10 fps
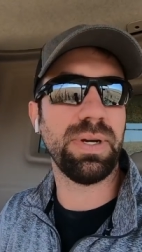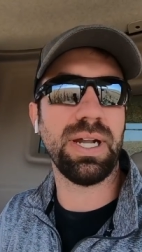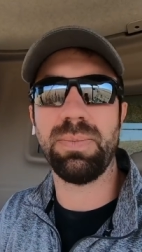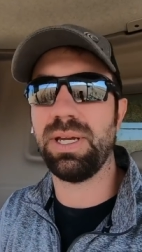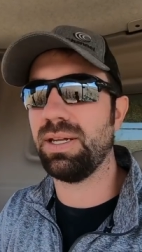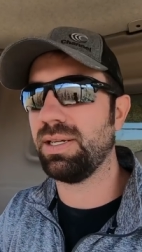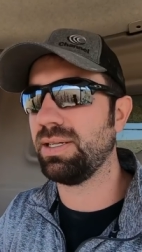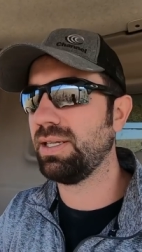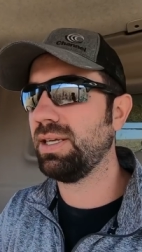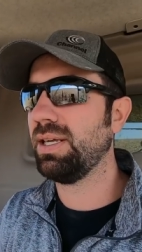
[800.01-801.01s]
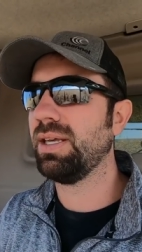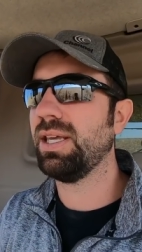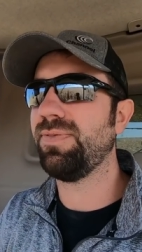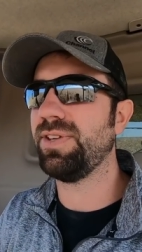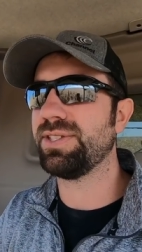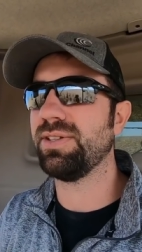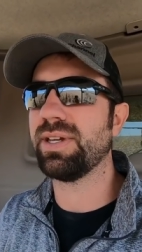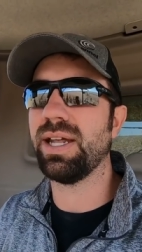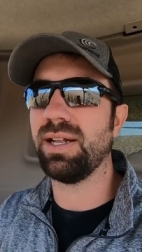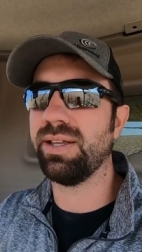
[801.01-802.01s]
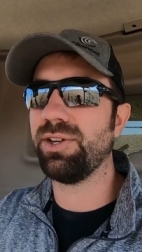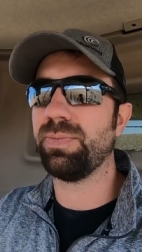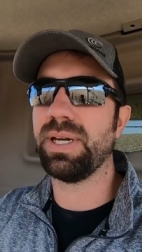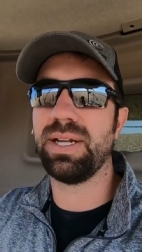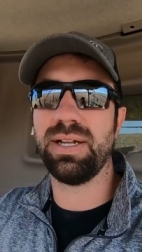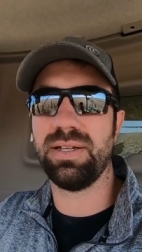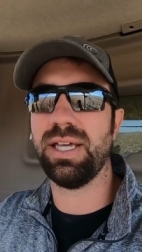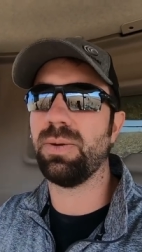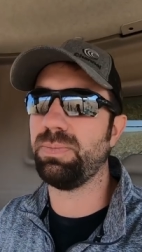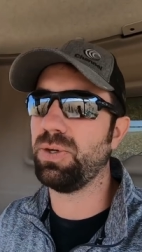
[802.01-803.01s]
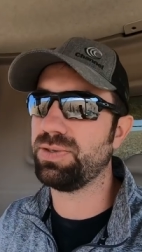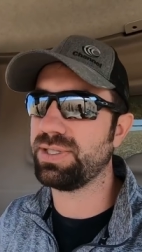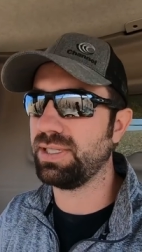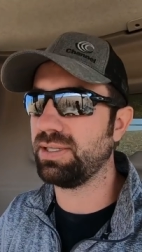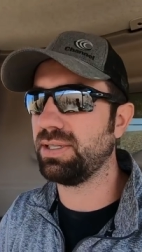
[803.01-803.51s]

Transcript: But I mean, if you still got a little bit, it'll help boost it.